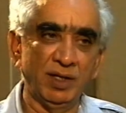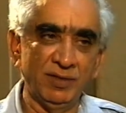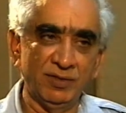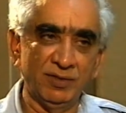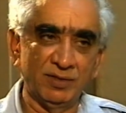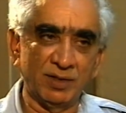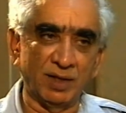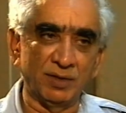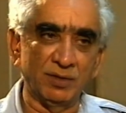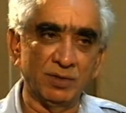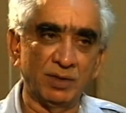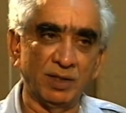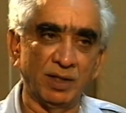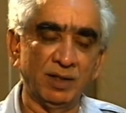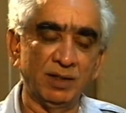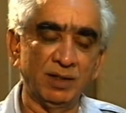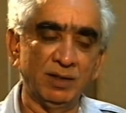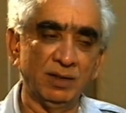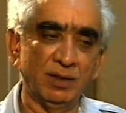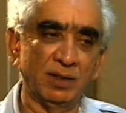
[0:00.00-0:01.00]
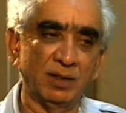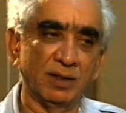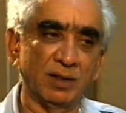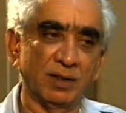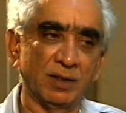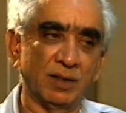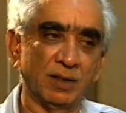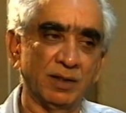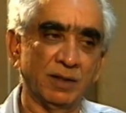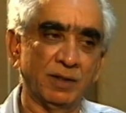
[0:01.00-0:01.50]
is contained
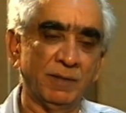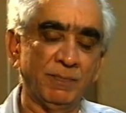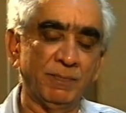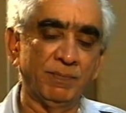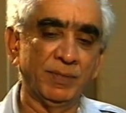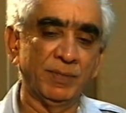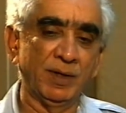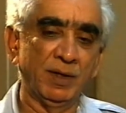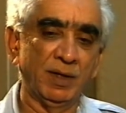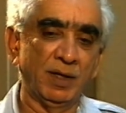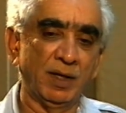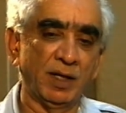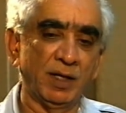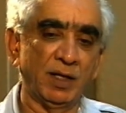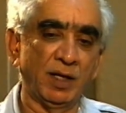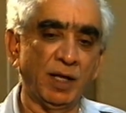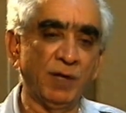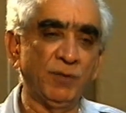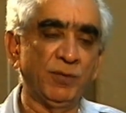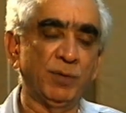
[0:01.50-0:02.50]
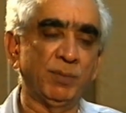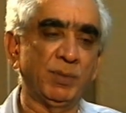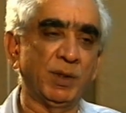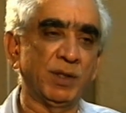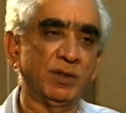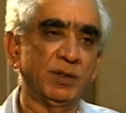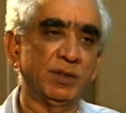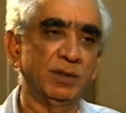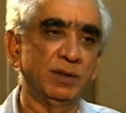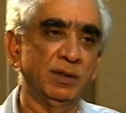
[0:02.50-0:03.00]
an
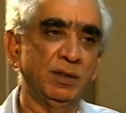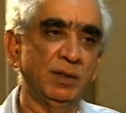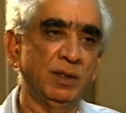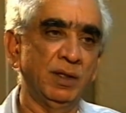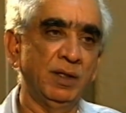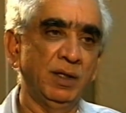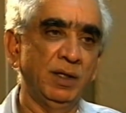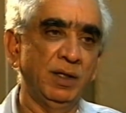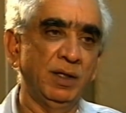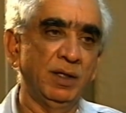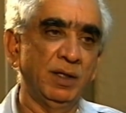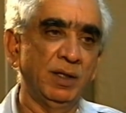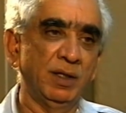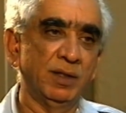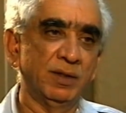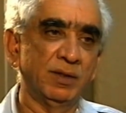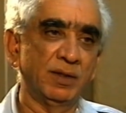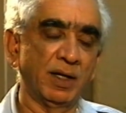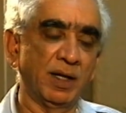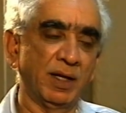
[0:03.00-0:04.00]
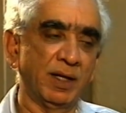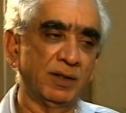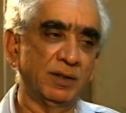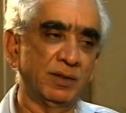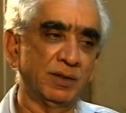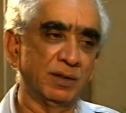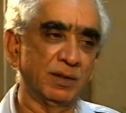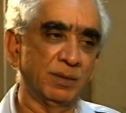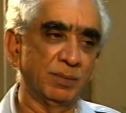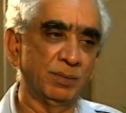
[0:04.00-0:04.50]
affirmation
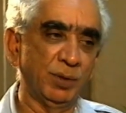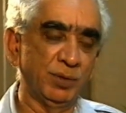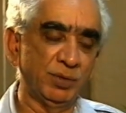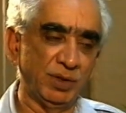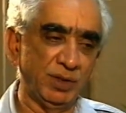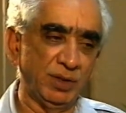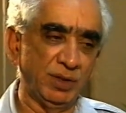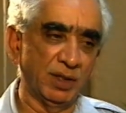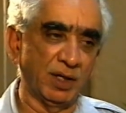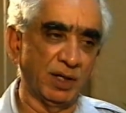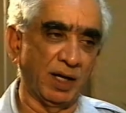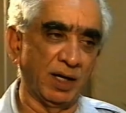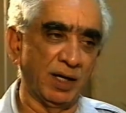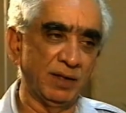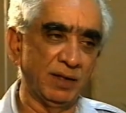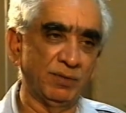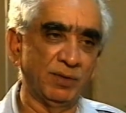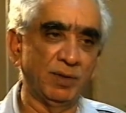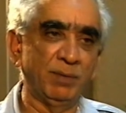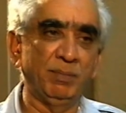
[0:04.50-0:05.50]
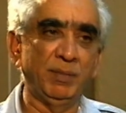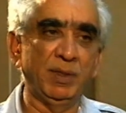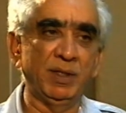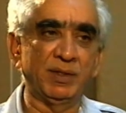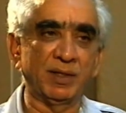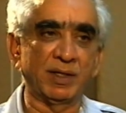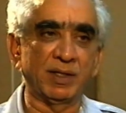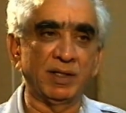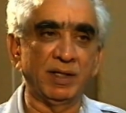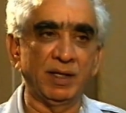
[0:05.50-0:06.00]
that both he and I will
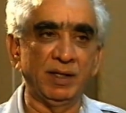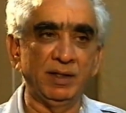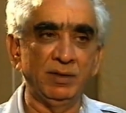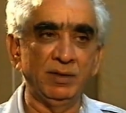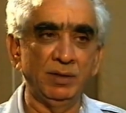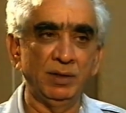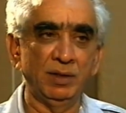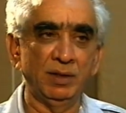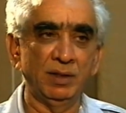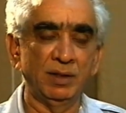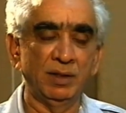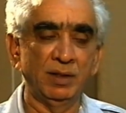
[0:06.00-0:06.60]
meet again.